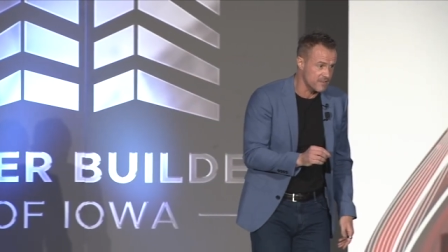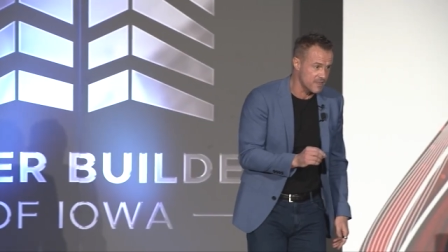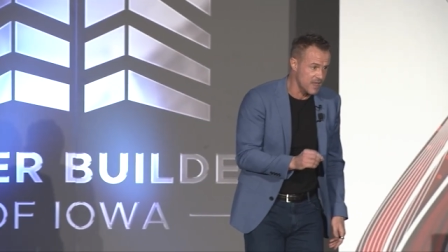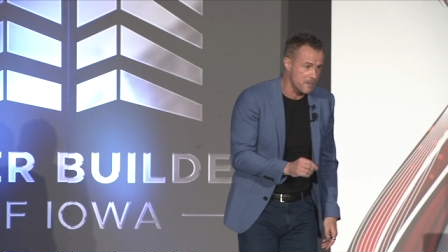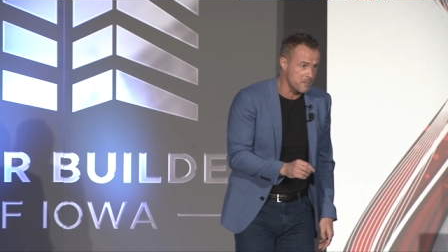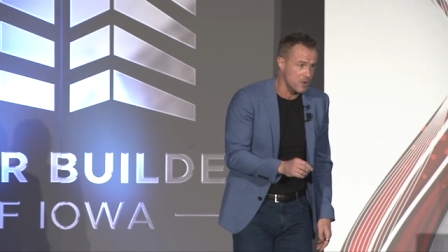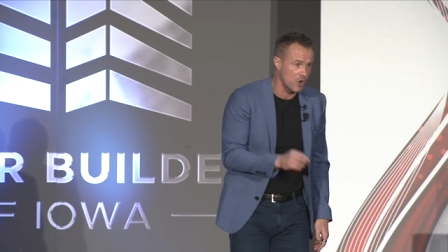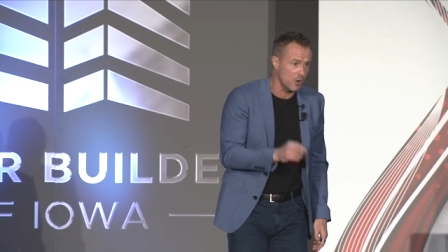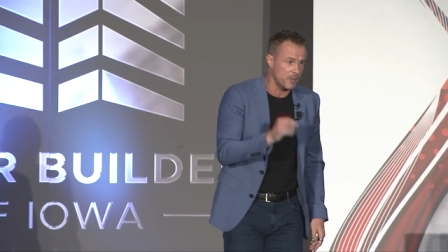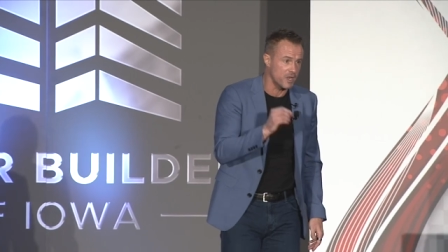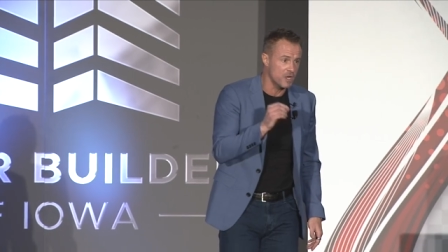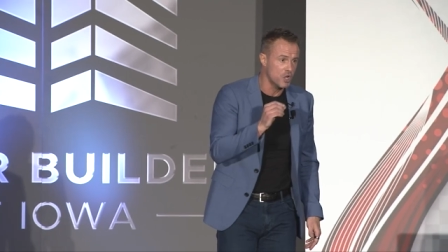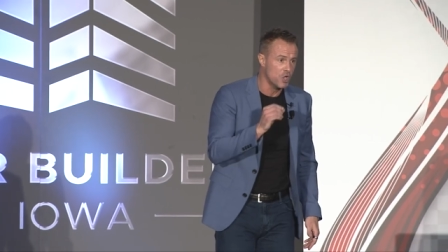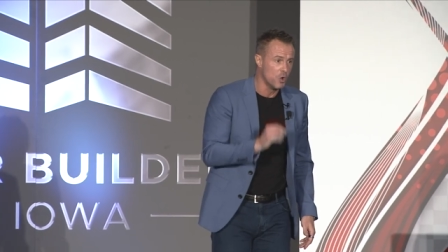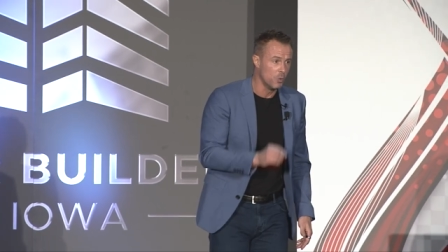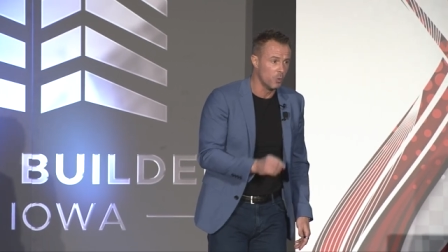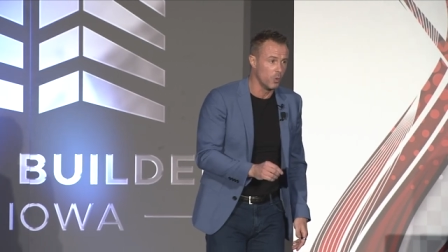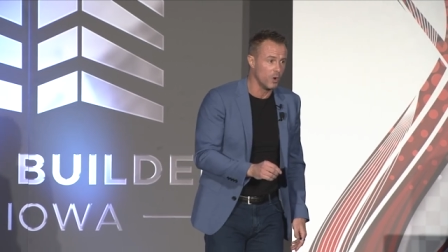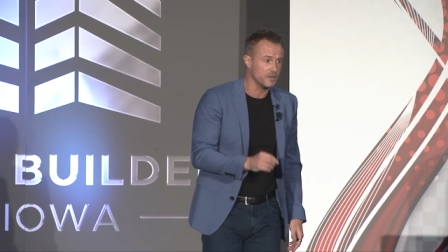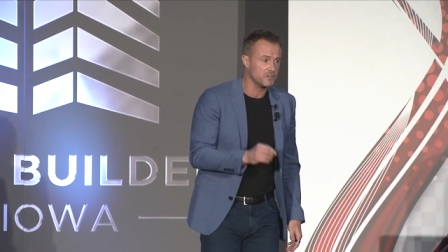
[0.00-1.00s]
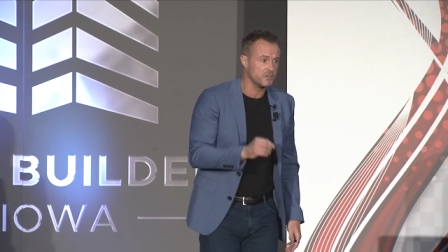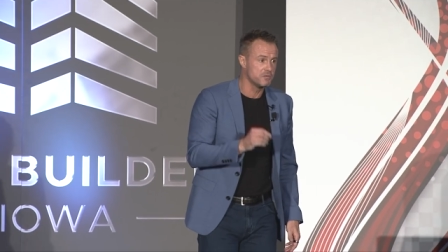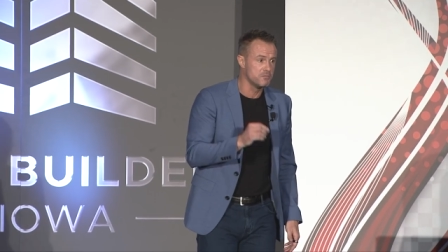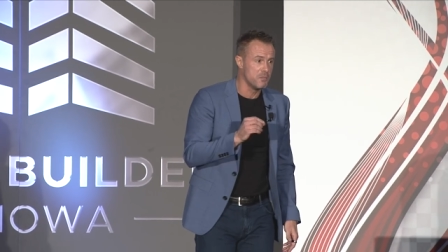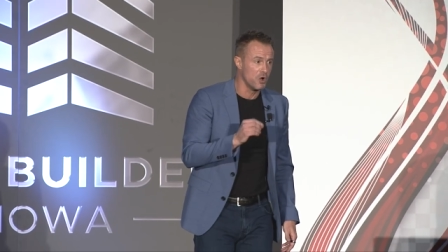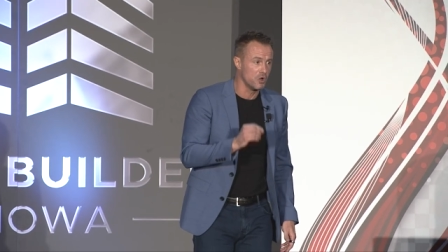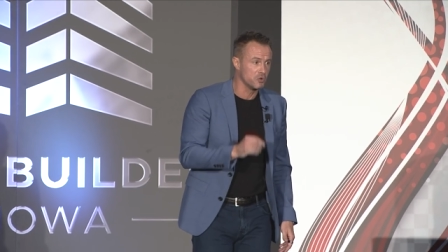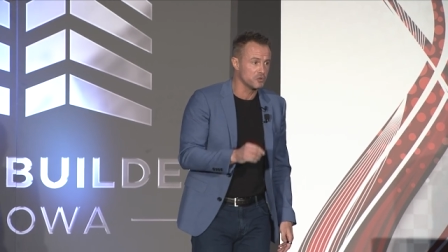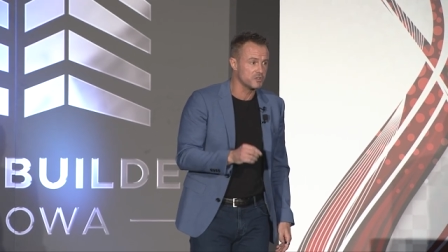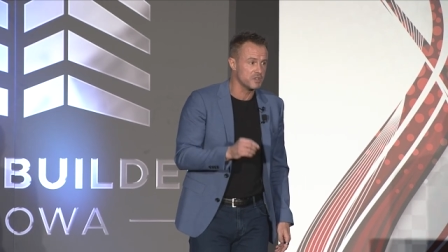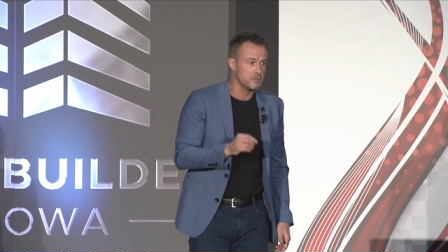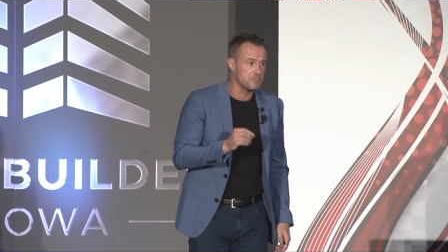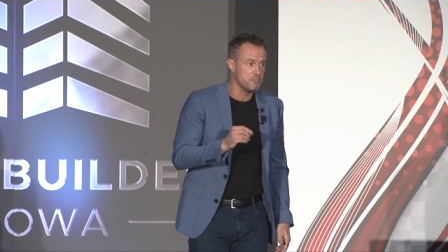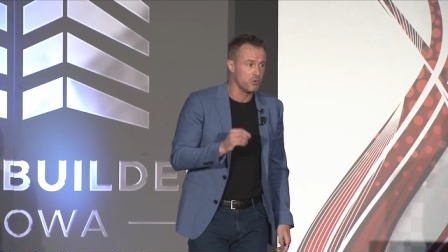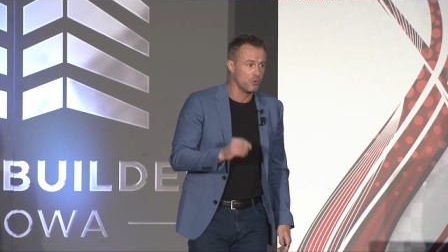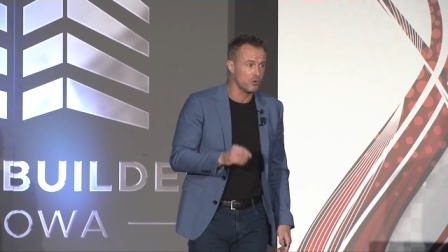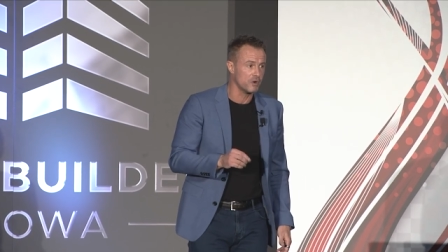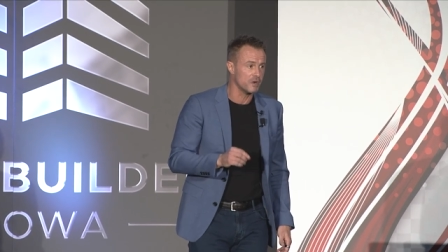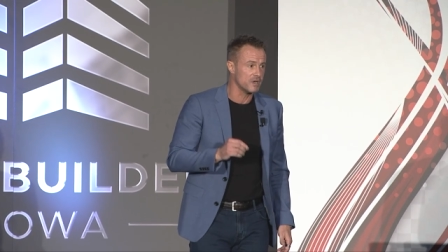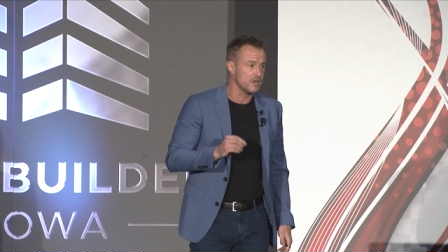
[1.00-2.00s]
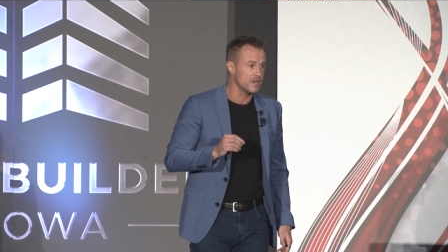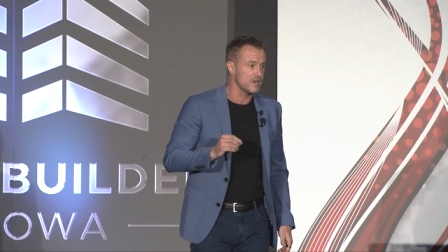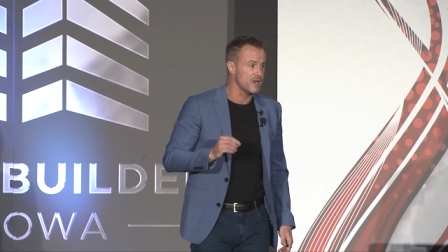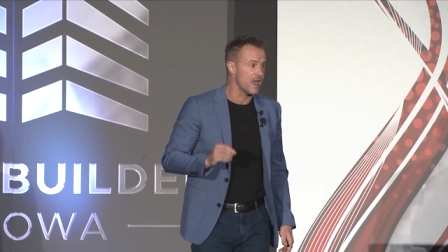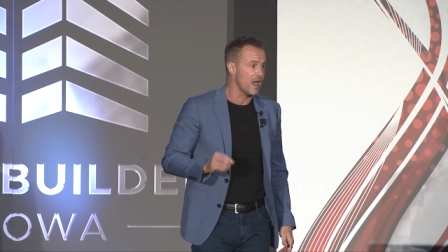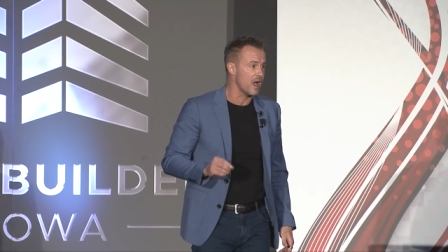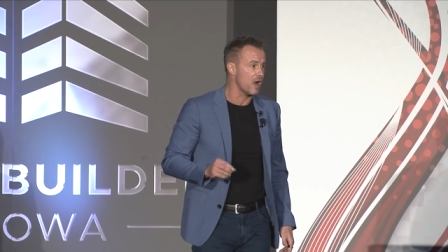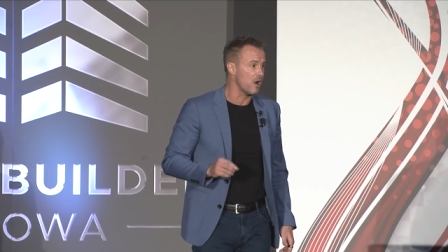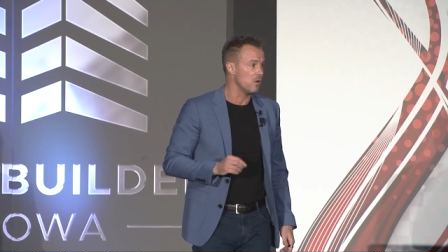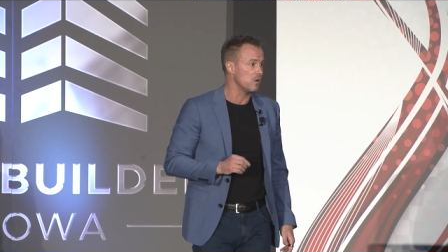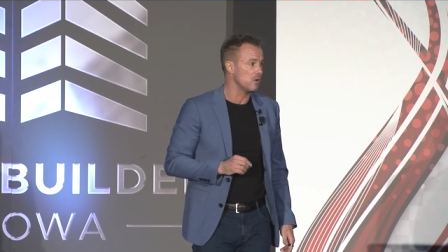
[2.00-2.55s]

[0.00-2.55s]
that moment, what's most important now?